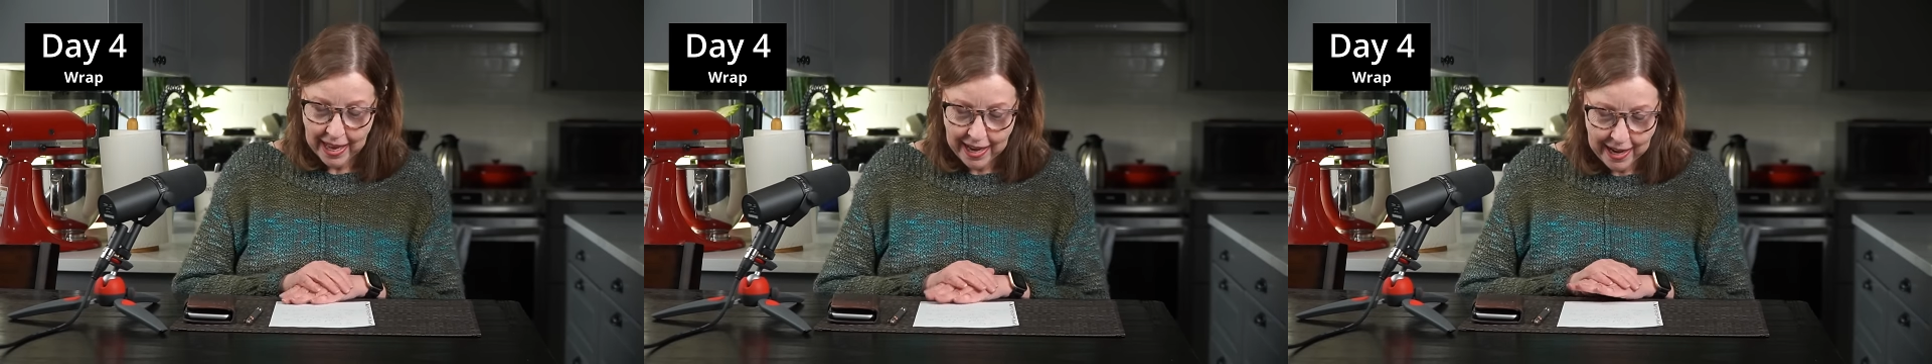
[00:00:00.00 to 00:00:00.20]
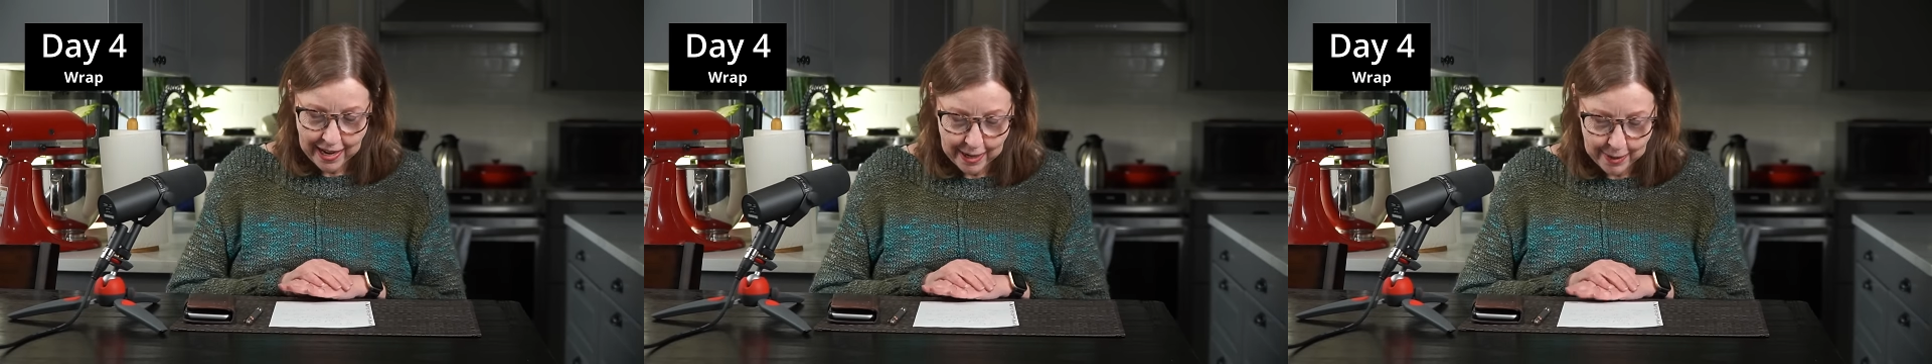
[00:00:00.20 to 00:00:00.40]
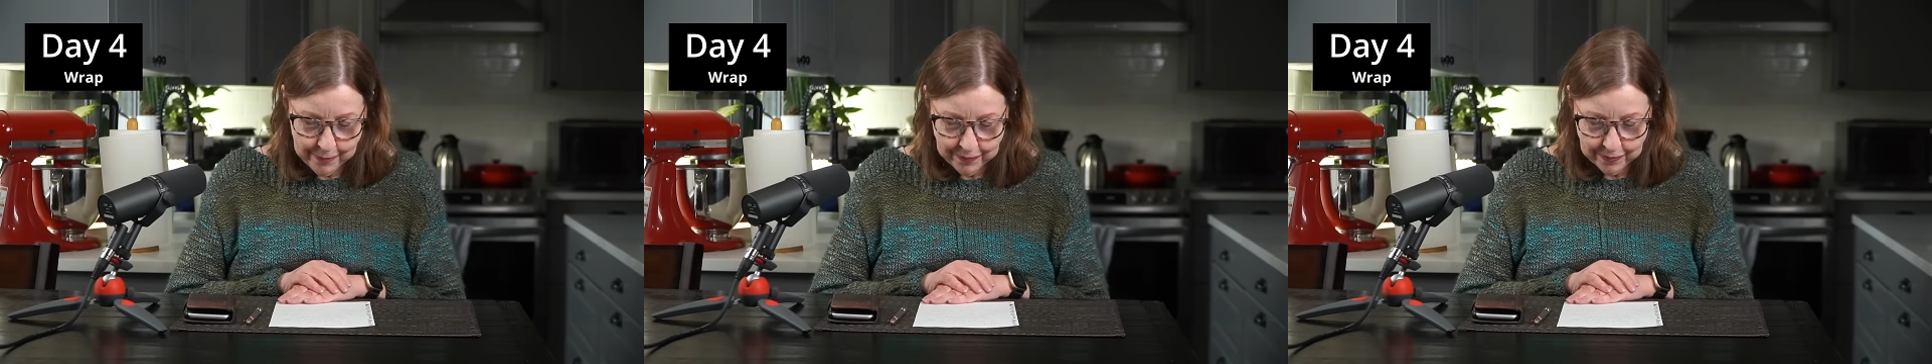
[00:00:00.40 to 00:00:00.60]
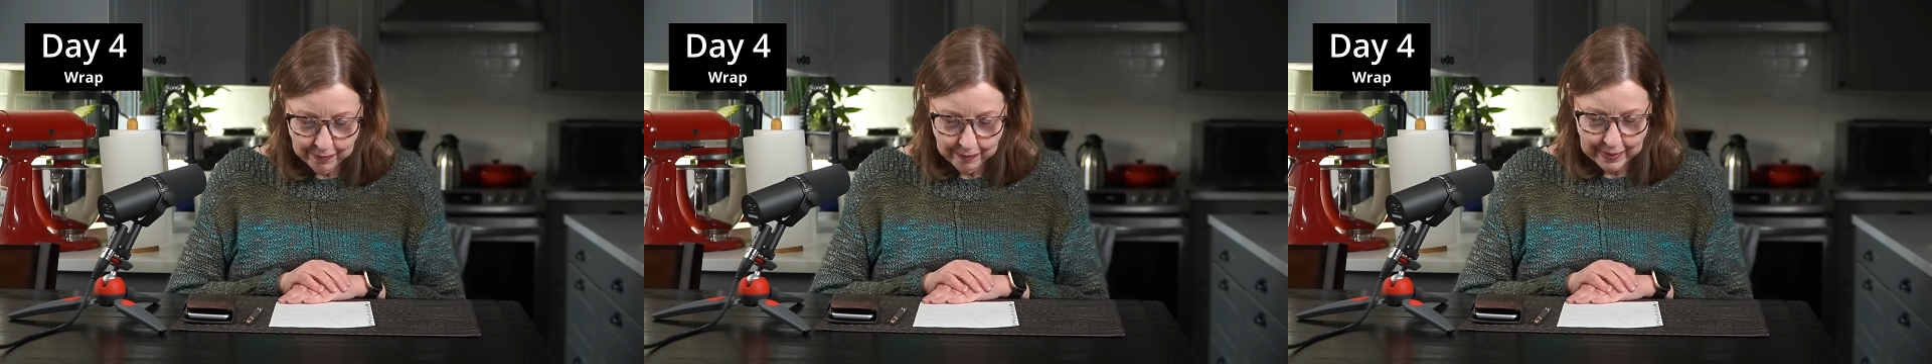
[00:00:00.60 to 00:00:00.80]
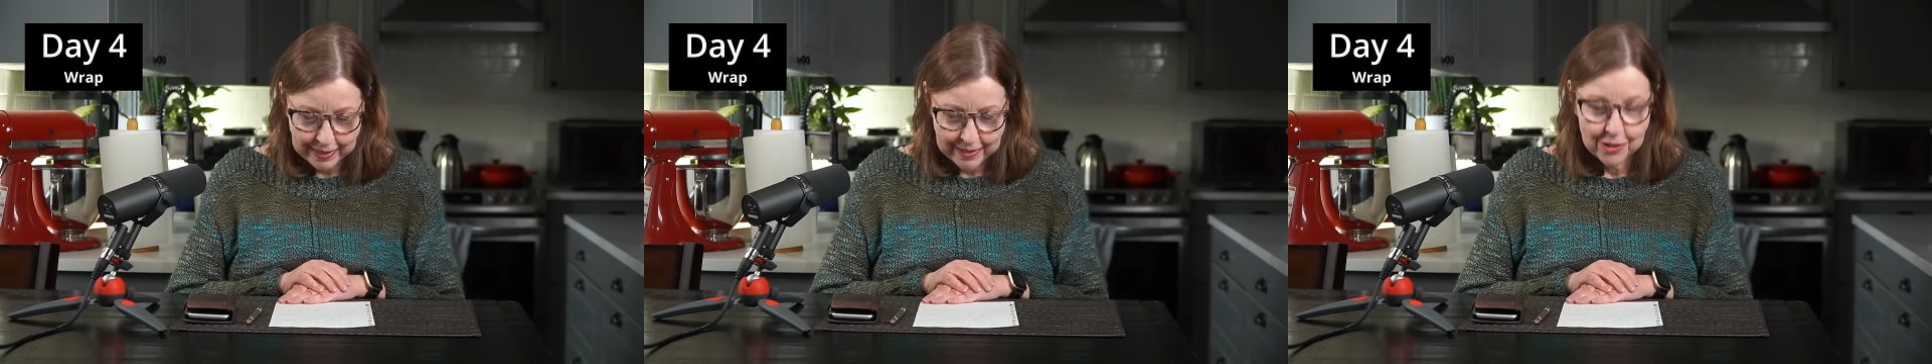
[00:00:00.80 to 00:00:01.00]
um,
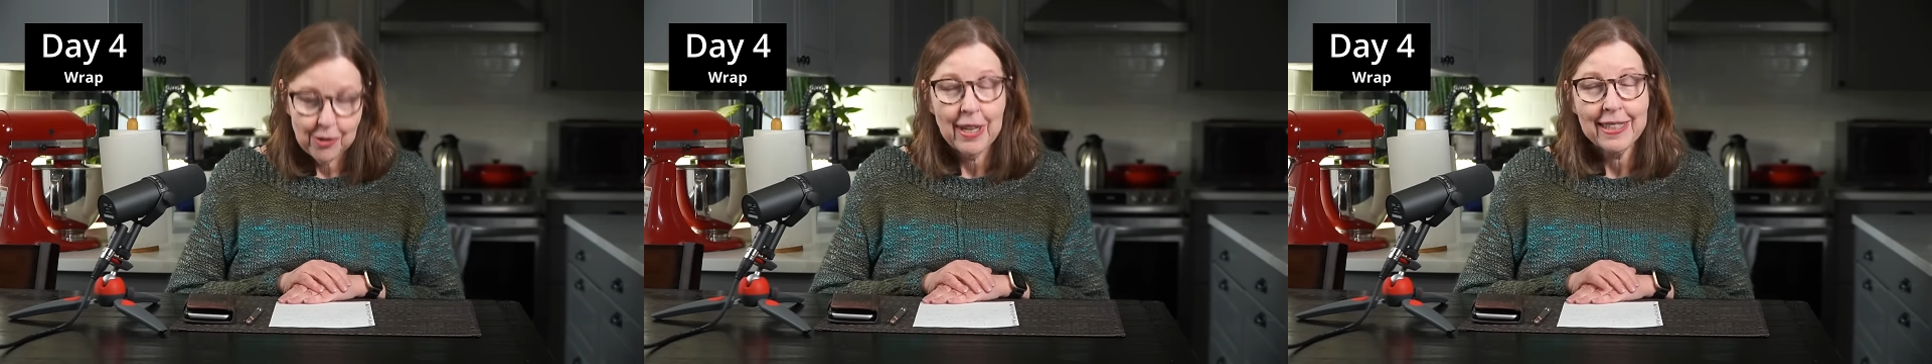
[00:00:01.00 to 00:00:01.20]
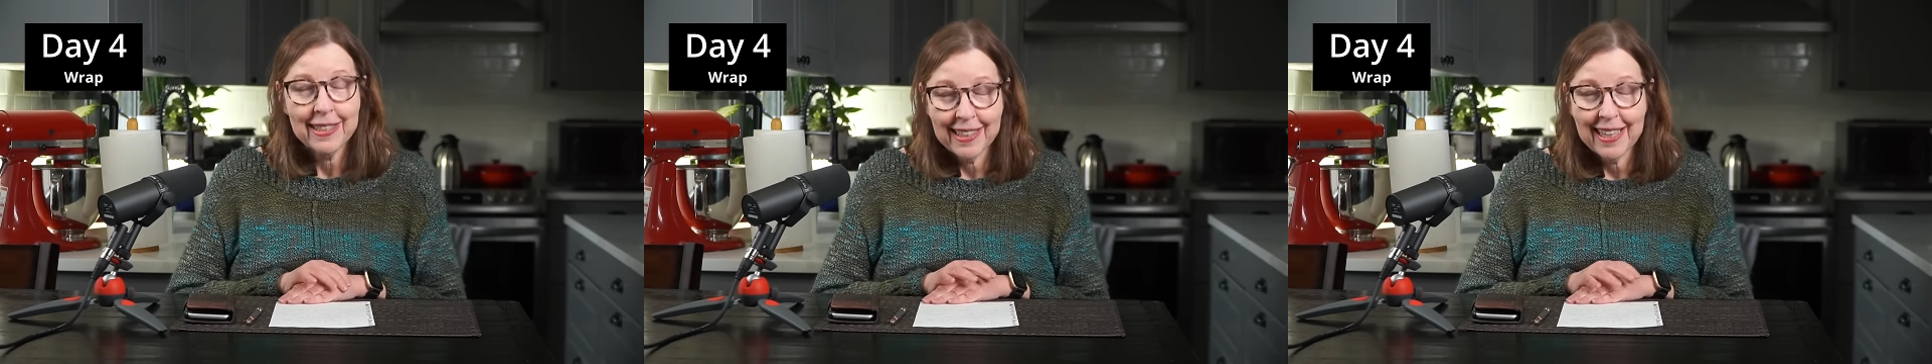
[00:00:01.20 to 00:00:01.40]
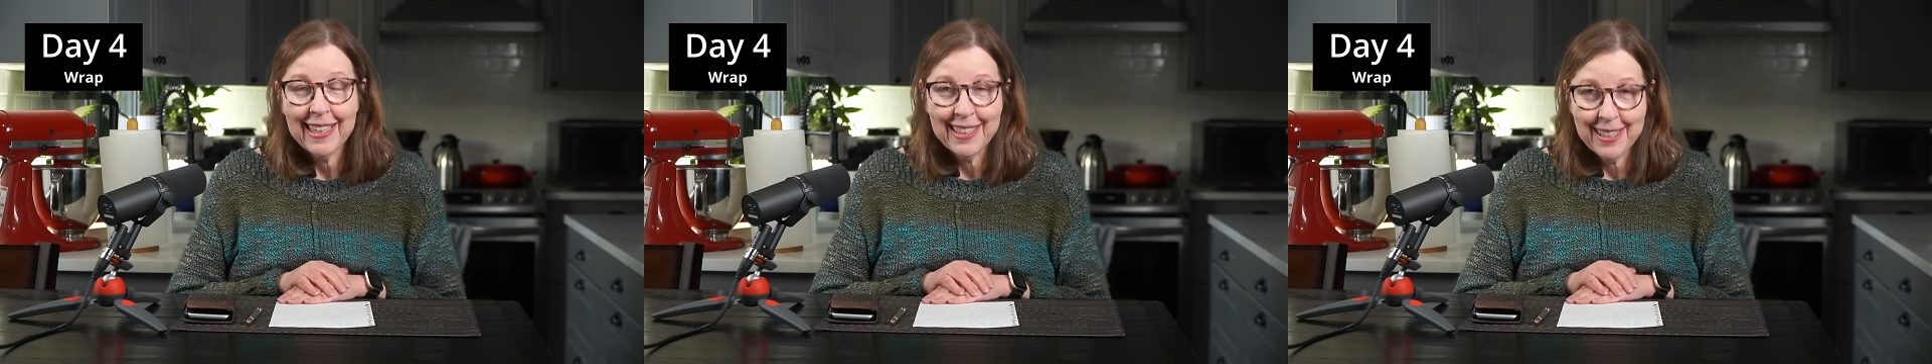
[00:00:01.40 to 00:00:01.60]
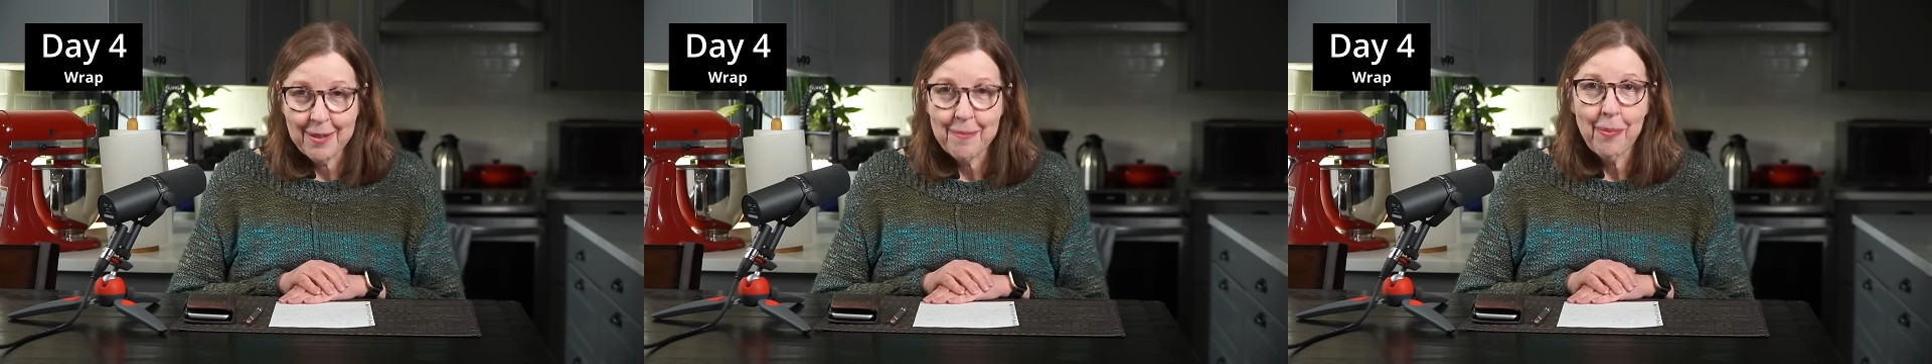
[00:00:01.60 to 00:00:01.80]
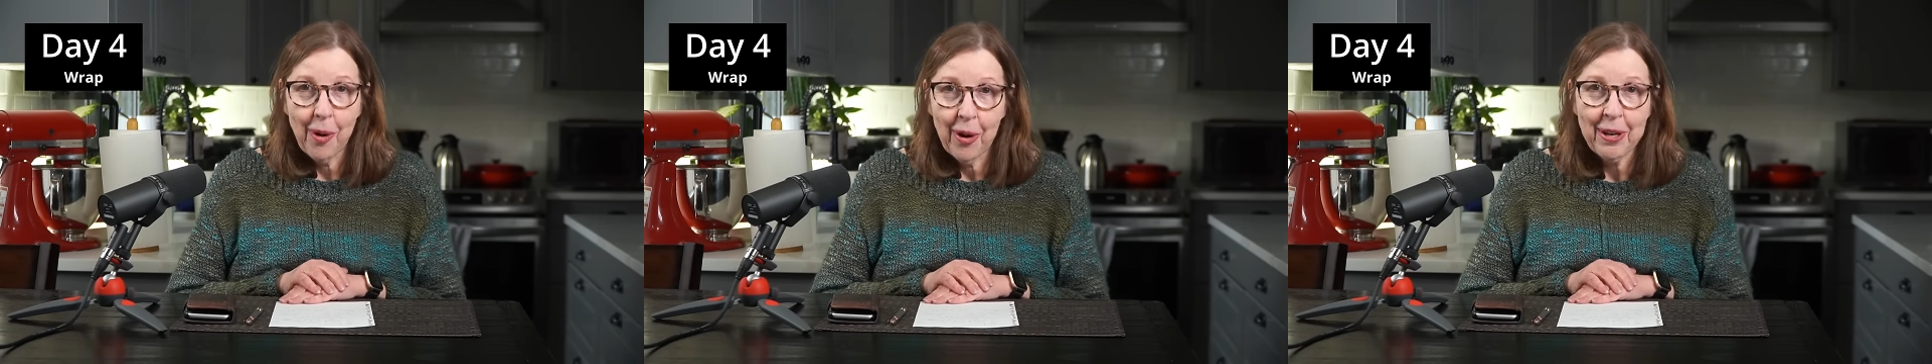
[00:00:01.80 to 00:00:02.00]
so that's like
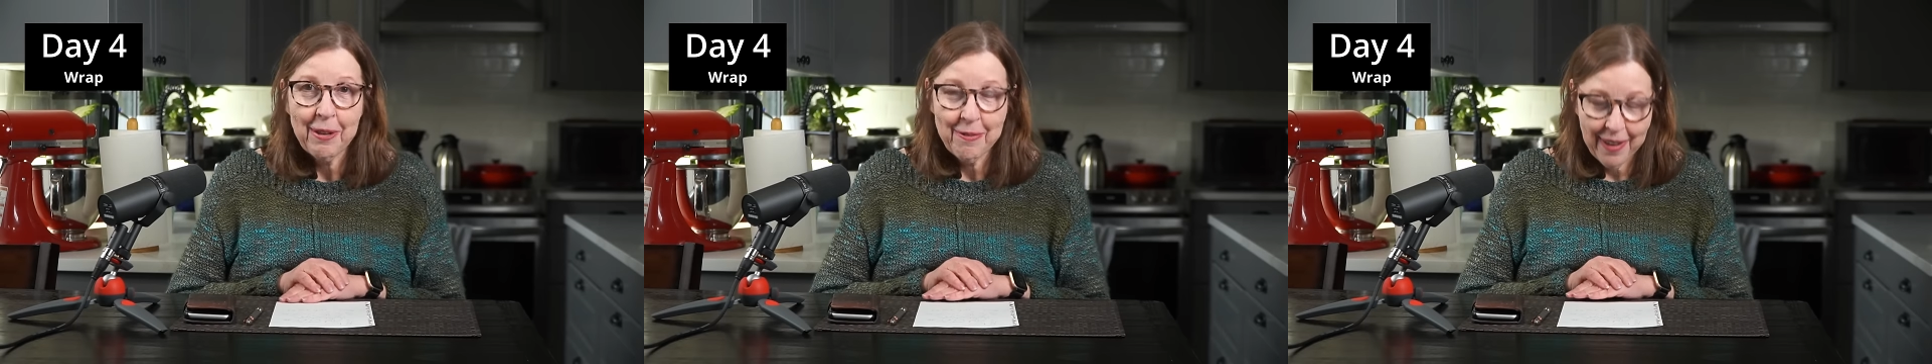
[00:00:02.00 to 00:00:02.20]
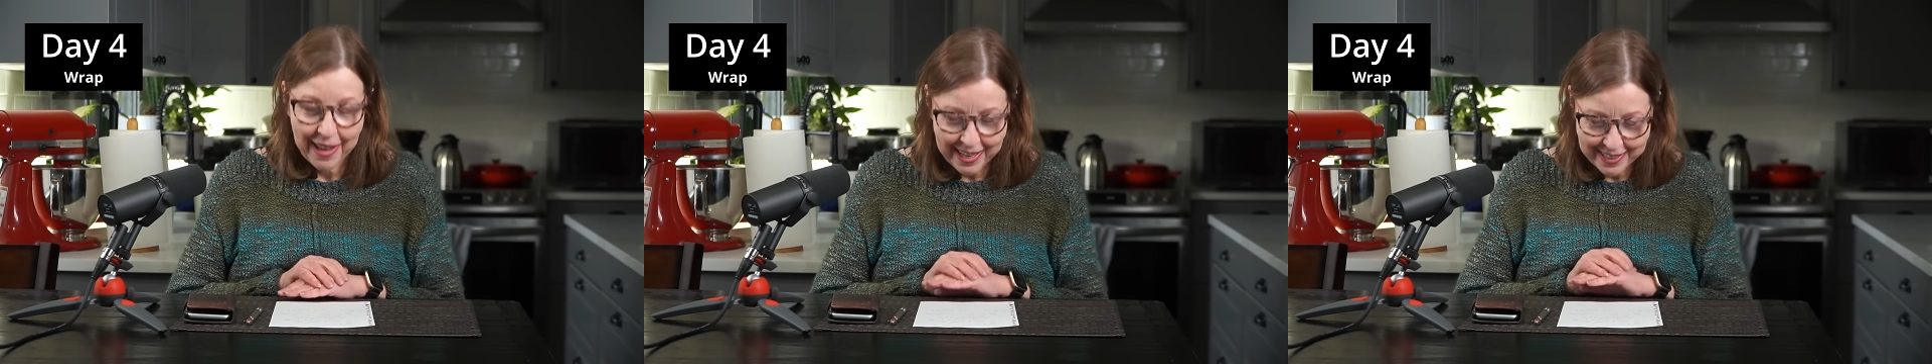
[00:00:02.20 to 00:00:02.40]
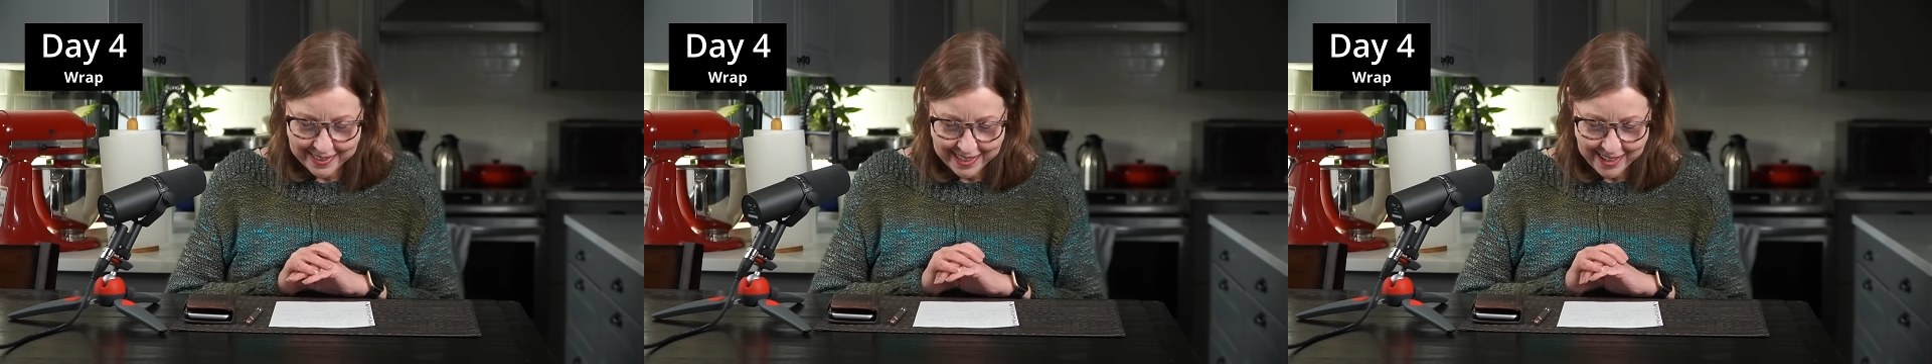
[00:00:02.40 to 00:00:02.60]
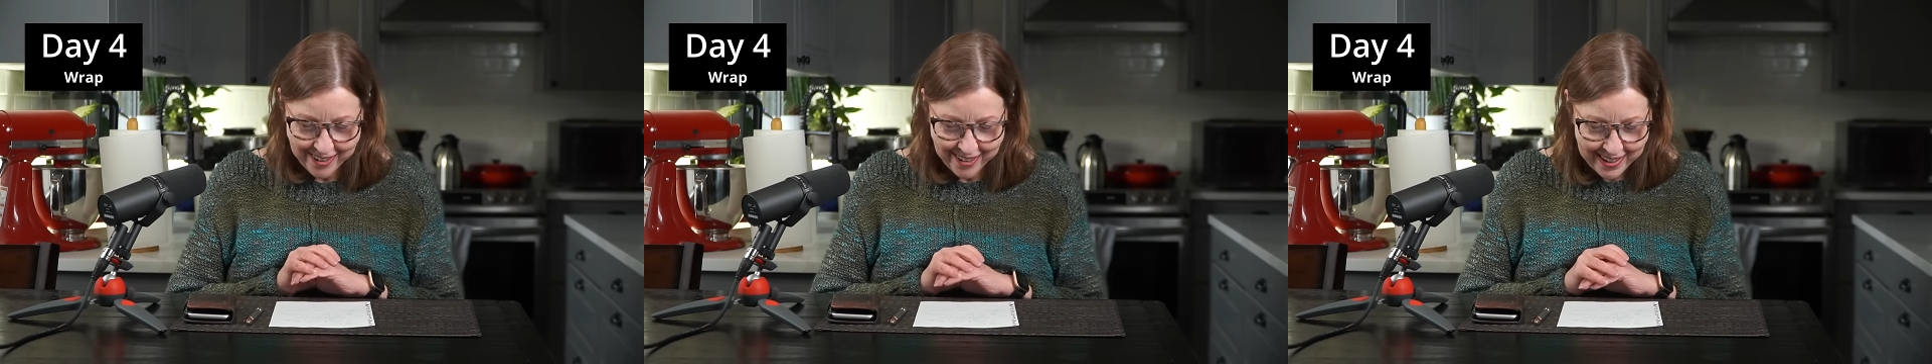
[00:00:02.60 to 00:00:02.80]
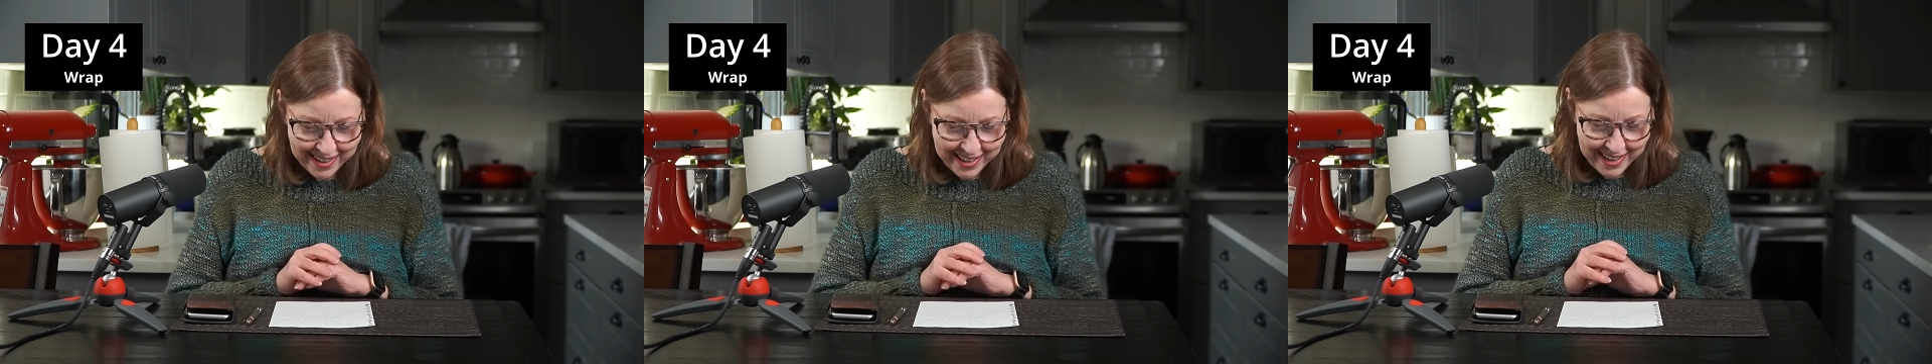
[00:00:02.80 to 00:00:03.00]
some body fat there.